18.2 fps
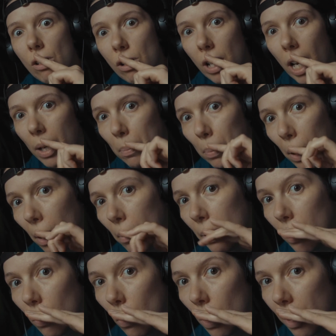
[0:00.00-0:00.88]
I
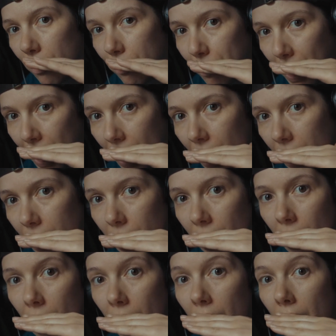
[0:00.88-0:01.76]
probably would have paid
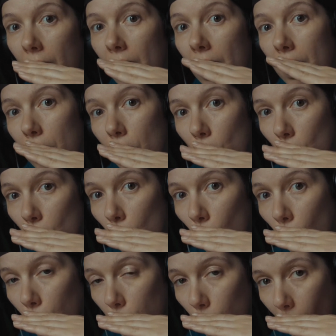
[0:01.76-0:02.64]
the
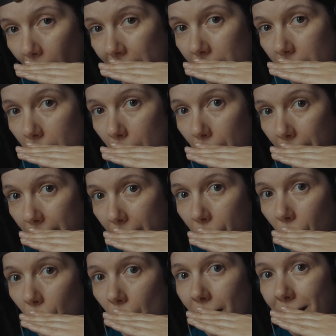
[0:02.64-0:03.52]
school twice the money
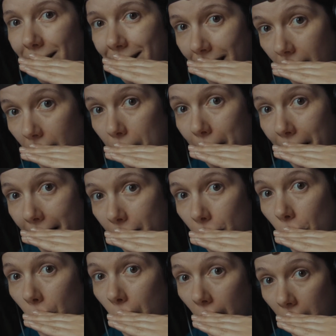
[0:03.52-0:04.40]
for the same
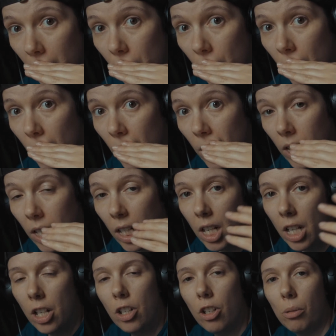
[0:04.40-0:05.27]
education.
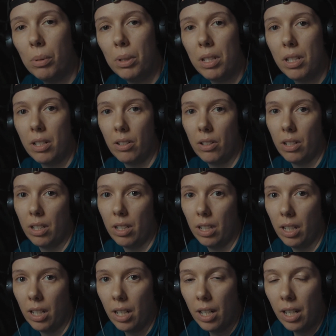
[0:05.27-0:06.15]
No, but
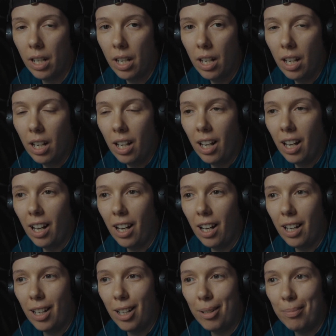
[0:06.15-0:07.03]
seriously,
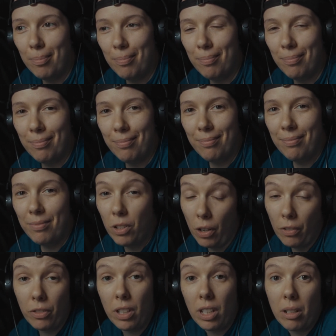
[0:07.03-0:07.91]
you
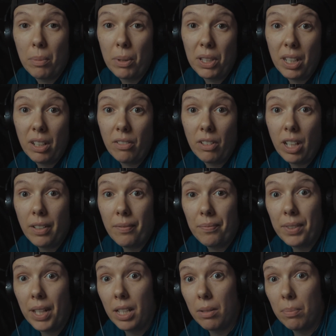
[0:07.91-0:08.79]
have to think about that, right?
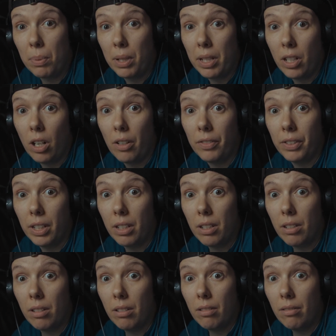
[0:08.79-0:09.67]
That's pretty
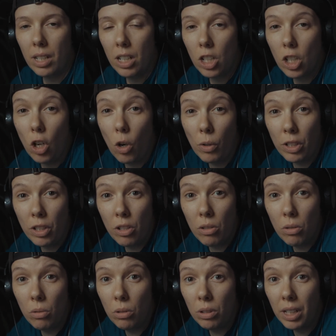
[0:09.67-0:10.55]
obvious. Going to
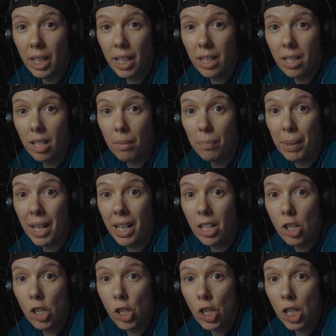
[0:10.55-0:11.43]
school takes up
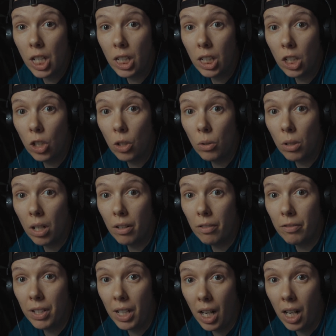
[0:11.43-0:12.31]
a shitload
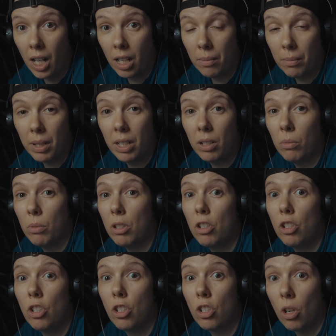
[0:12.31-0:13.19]
of time. It
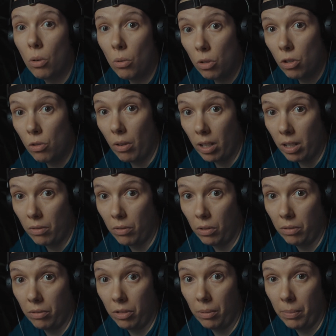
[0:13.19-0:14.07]
was so
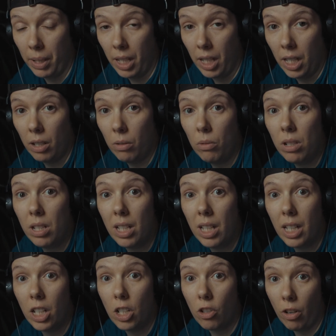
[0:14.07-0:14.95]
stressful for me. It was
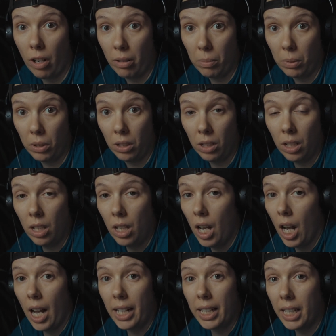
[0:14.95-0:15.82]
incredible.
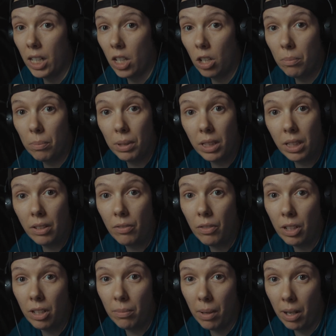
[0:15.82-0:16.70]
I cannot
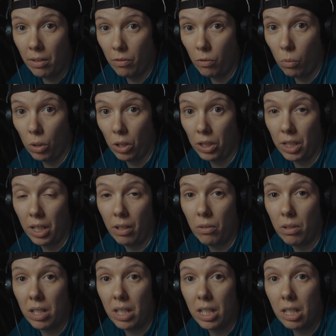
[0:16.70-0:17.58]
believe the amount of work that I
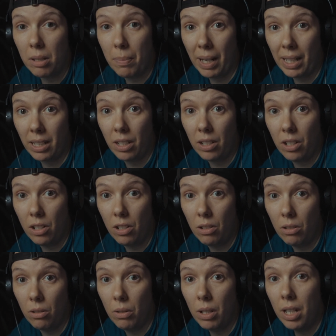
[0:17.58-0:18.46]
was expected to
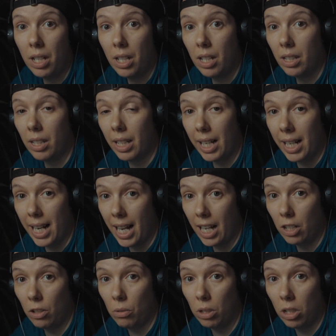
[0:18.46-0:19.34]
do, that I
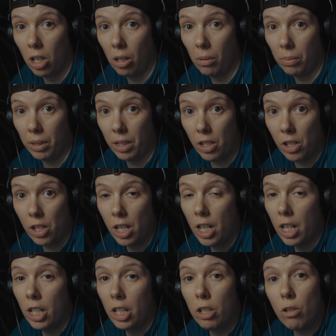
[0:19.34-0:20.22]
had to accomplish.
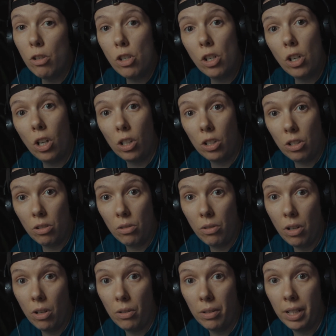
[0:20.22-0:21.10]
You should also
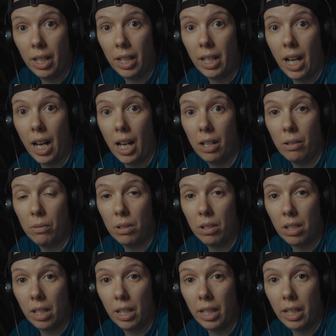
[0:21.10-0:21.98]
know that I
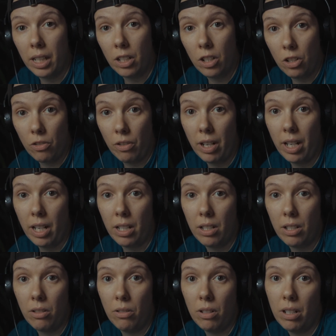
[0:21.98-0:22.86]
was like a straight A
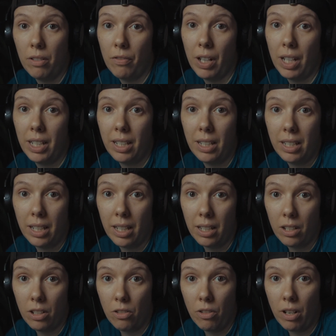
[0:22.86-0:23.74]
student. If I didn't
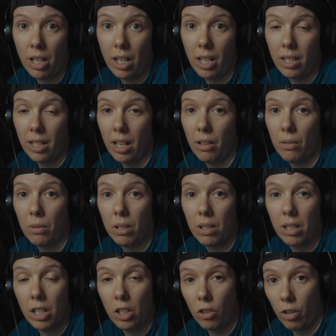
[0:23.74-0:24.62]
get straight A's, I
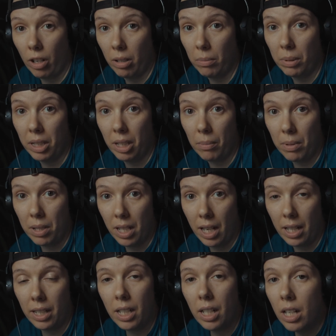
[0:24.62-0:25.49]
was incredibly
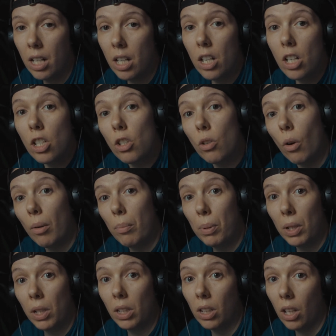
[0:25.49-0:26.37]
upset. So I
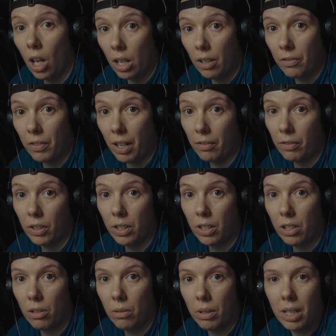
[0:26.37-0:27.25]
put a lot of effort
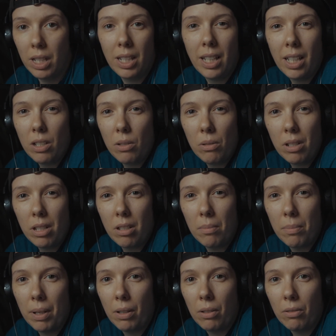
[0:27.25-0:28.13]
into it, and that's what it's
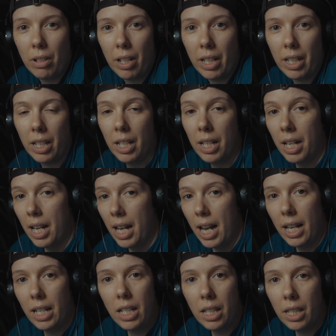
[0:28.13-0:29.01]
about, right?
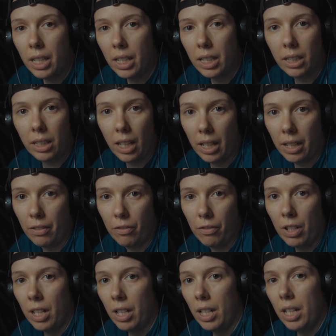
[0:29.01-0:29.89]
Anything in
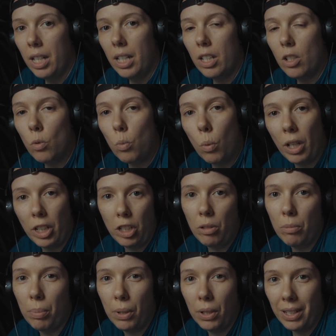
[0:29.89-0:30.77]
life, it's what
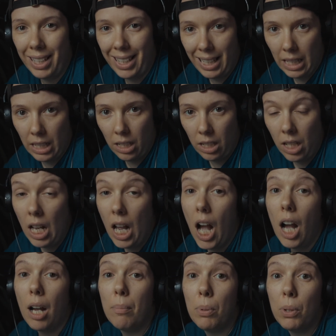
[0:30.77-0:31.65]
you put in.
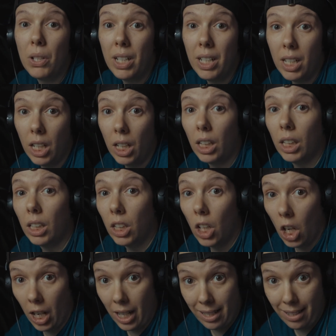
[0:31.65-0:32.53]
I put in a
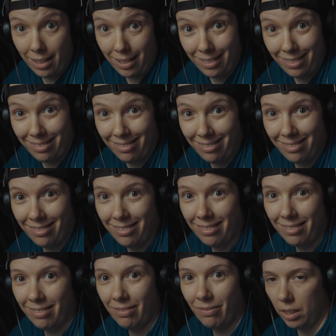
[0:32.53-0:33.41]
lot.
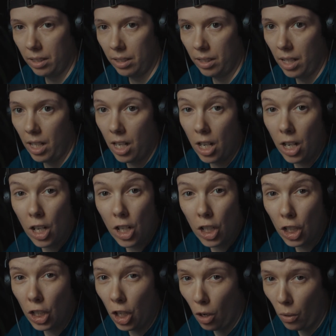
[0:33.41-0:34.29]

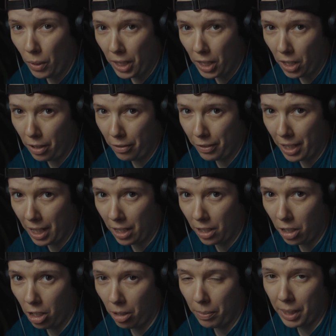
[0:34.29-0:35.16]
Going off
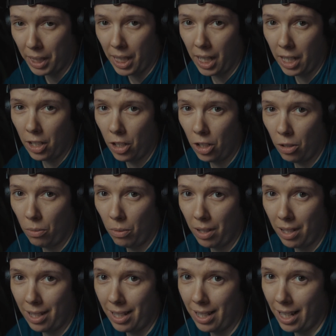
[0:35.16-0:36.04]
that topic, I just
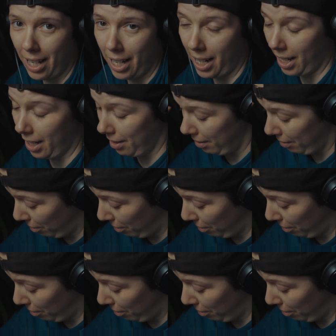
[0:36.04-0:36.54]
want to say,